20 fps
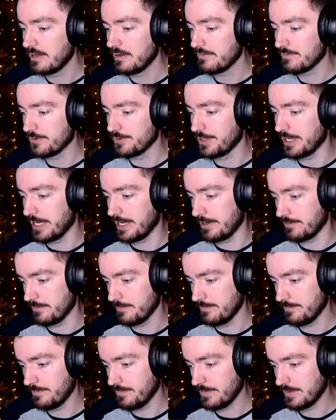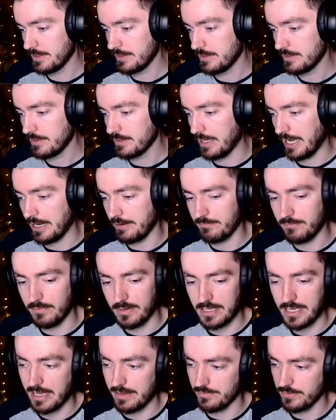for now.
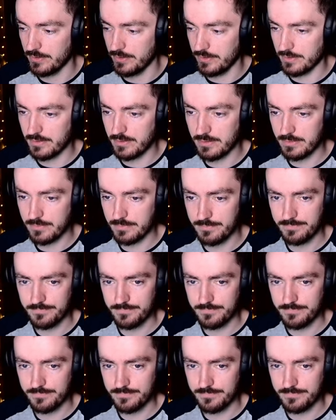Henry Evans.